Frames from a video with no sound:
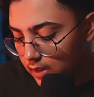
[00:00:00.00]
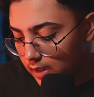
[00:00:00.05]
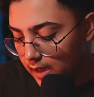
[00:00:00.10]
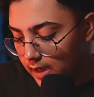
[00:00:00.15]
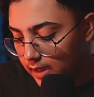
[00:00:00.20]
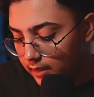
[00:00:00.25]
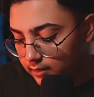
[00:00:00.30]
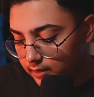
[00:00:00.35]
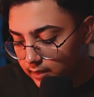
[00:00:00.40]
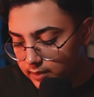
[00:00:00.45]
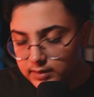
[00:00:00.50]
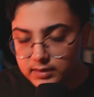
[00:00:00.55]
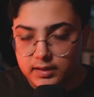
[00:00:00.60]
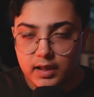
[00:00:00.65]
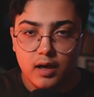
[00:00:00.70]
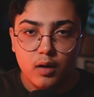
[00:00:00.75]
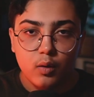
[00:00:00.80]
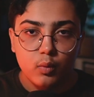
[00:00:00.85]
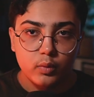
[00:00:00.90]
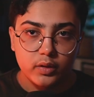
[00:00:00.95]
And this is
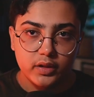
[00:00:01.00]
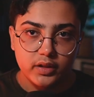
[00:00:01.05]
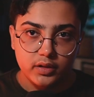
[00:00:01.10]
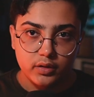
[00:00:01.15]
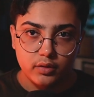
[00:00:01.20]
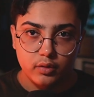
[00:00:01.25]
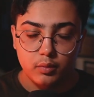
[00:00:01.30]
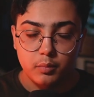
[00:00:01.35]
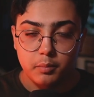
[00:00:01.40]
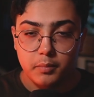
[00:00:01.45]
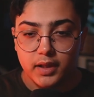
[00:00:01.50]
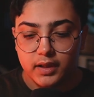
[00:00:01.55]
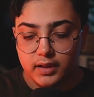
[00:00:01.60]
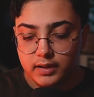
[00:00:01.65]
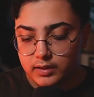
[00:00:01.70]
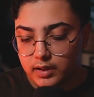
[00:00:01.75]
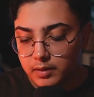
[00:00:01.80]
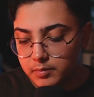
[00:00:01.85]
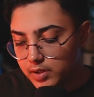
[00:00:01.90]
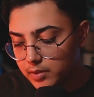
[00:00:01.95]
how we, make a
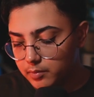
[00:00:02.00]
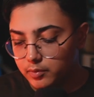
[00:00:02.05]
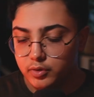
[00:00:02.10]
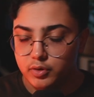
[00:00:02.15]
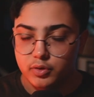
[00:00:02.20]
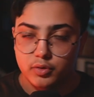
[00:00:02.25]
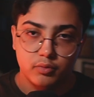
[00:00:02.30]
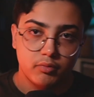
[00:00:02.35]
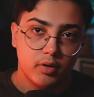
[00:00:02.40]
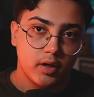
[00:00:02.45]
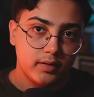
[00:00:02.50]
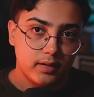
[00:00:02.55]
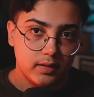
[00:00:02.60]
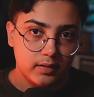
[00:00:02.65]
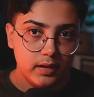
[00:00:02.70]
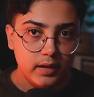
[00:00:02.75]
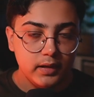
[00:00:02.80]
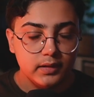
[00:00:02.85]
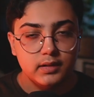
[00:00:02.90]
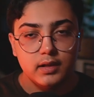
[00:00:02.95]
timetable. You write the
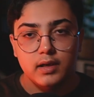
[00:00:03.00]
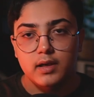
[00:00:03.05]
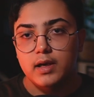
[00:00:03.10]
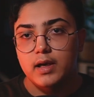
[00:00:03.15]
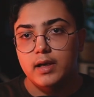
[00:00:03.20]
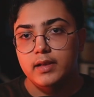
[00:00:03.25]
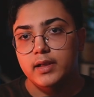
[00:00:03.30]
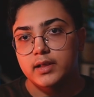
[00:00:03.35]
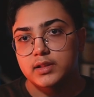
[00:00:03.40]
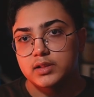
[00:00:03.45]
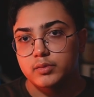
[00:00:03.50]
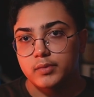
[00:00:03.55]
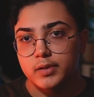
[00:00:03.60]
date, and next to